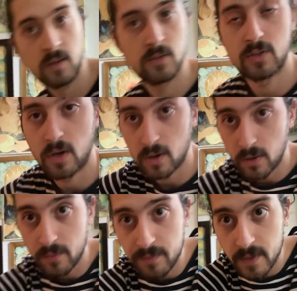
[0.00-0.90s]

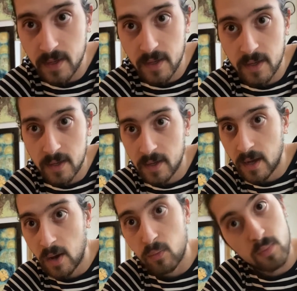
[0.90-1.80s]
So
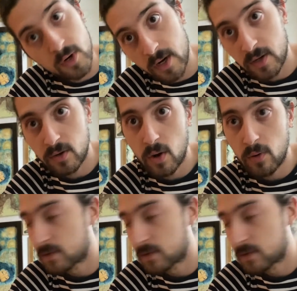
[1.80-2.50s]
we're gonna go over